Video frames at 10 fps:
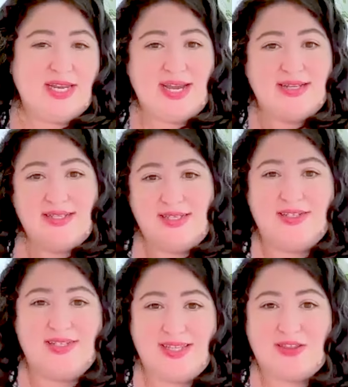and I can
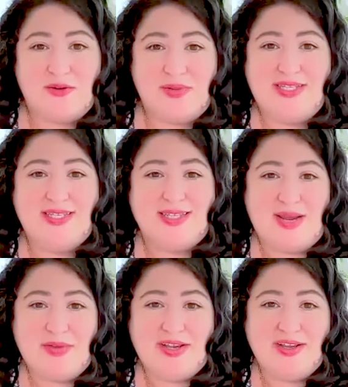still see that there are places that
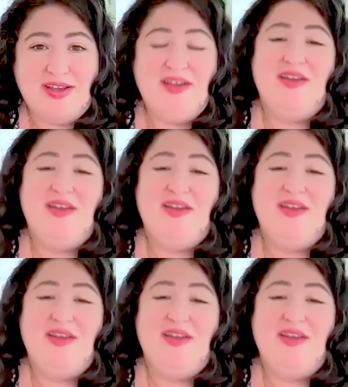I'm like